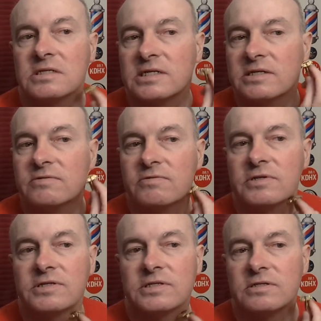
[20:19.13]
And I didn't
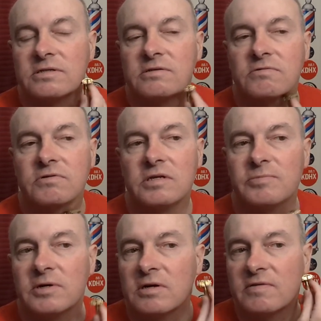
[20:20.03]
rinse any of the
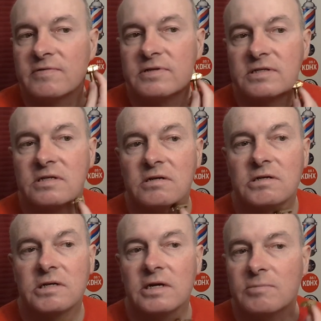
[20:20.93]
cream off, it just
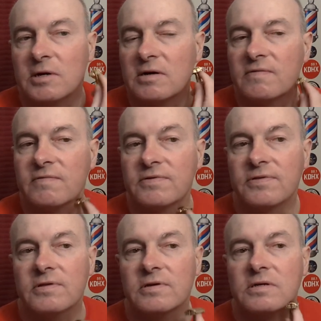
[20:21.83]
all came off
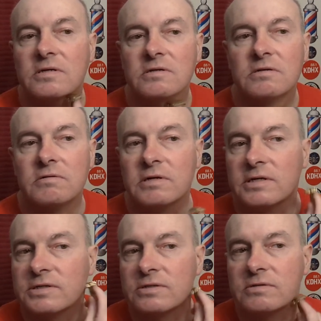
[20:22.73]
with the
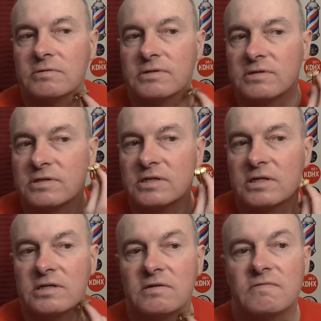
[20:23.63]
razor, with the
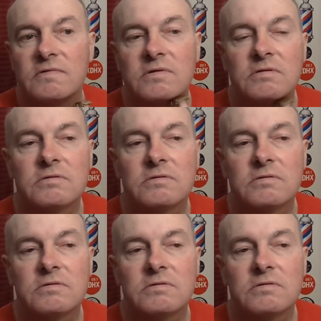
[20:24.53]
shave.